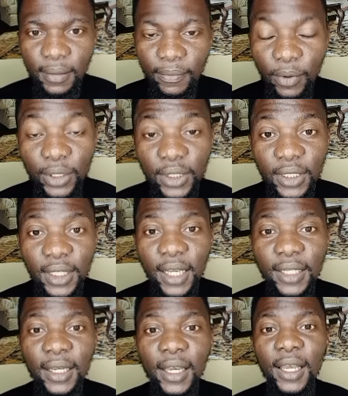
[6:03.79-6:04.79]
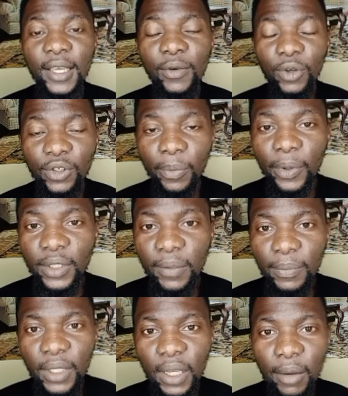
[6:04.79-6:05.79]
you should know the behavior
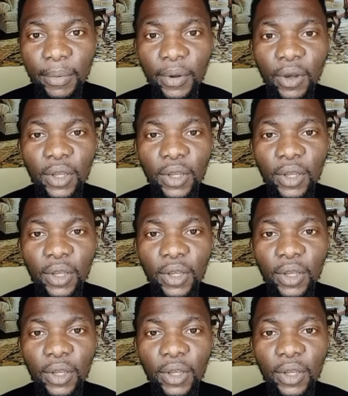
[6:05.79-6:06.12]
of children who